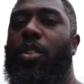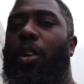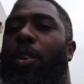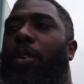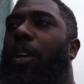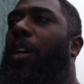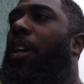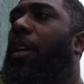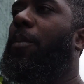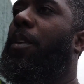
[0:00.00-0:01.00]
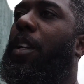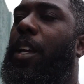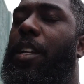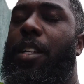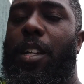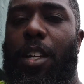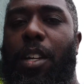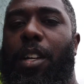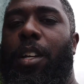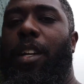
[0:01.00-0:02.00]
So we're gonna head in
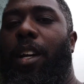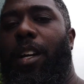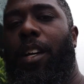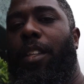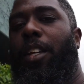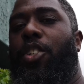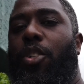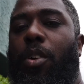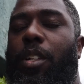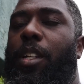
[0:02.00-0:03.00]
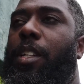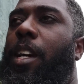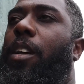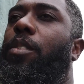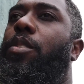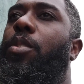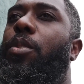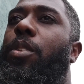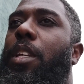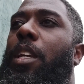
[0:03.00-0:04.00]
here. They shortened it down
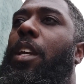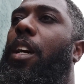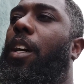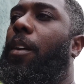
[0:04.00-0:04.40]
to the